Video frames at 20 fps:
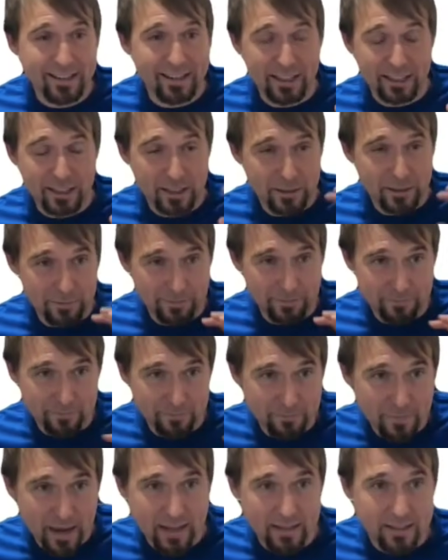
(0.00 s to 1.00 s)
It's
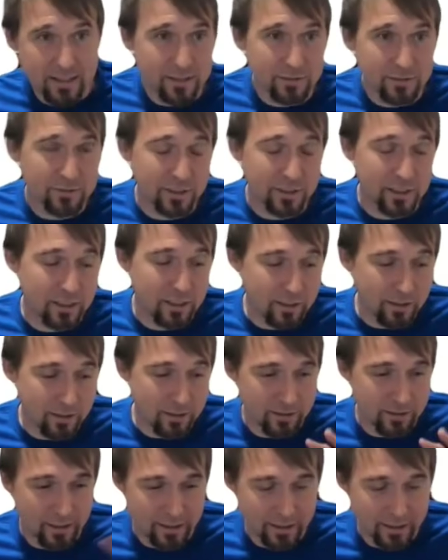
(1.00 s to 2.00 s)

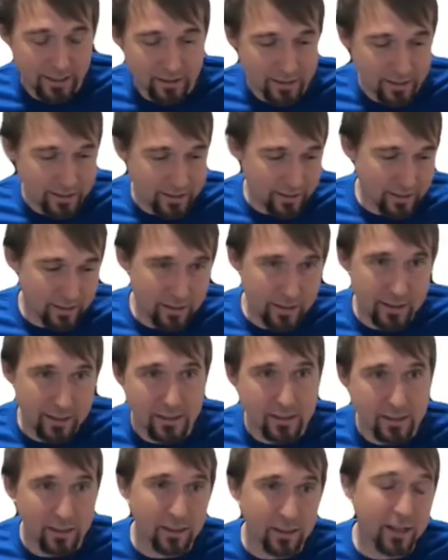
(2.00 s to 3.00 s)
massively like it
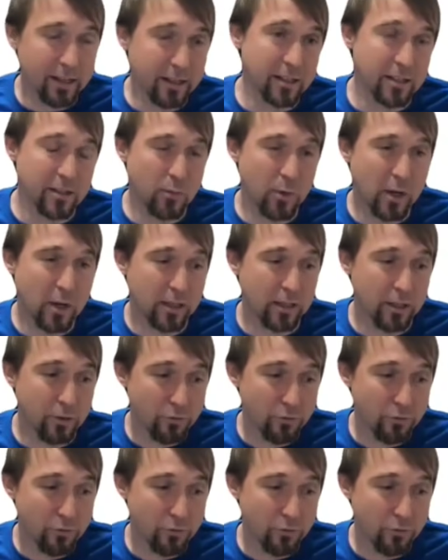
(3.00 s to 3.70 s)
is aligned as well.